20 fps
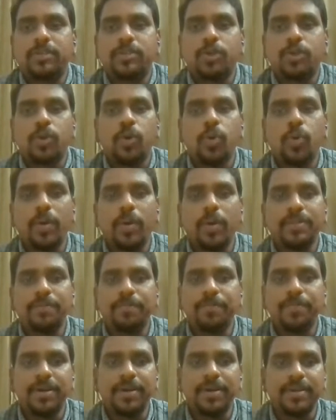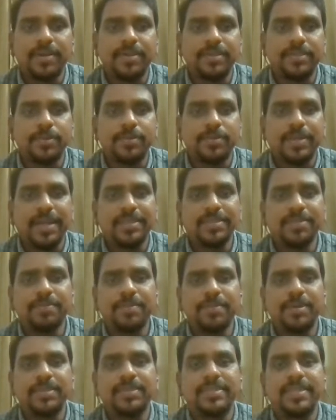So who are the workers? So in other
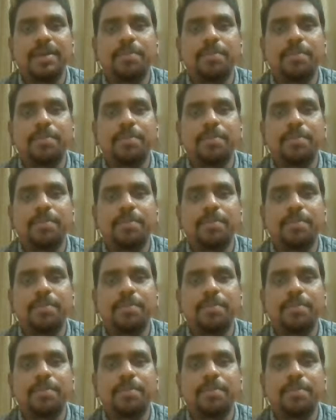words,